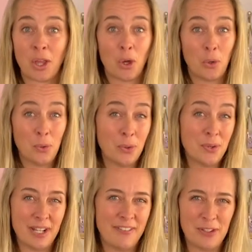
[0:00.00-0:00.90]

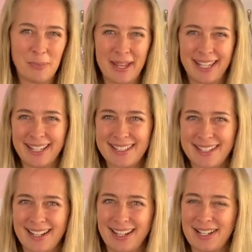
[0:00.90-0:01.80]
Or if your making
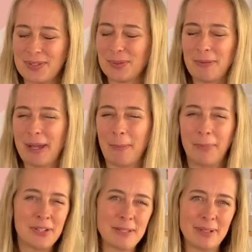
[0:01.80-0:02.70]
style is all about
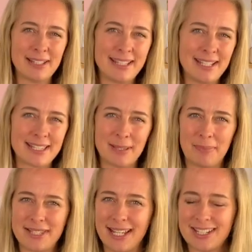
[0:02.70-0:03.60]
possibilities and the
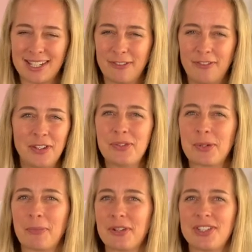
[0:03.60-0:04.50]
potential of future
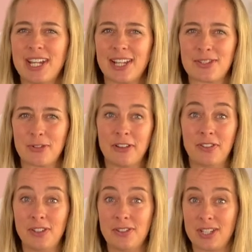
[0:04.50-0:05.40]
projects, or if
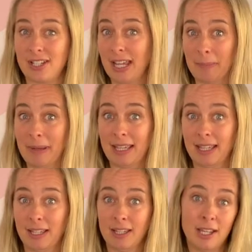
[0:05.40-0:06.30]
you just like
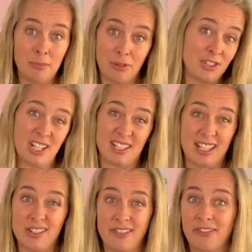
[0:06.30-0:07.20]
making projects
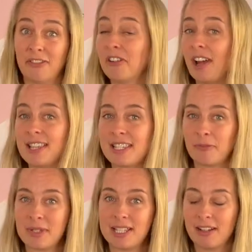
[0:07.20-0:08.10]
out of a variety of
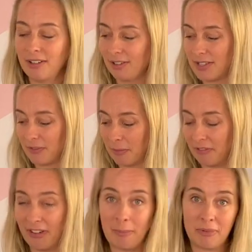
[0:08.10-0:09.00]
materials from
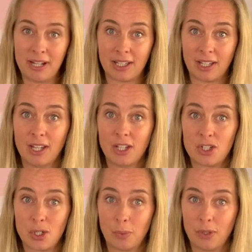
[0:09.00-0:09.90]
fabric
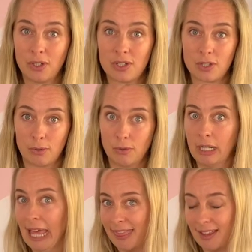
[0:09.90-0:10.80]
to wood or
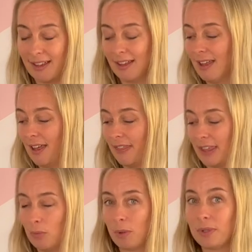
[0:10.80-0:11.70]
leather,
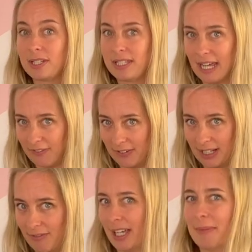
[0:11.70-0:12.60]
then we would definitely
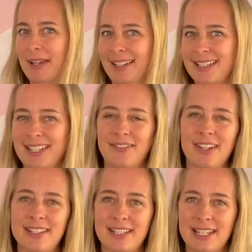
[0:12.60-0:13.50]
recommend the
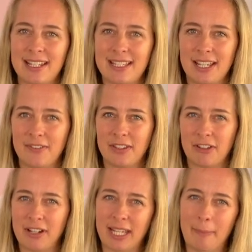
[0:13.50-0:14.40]
versatility of the
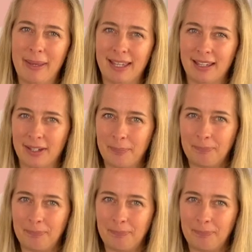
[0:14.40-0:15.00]
Cricut Maker.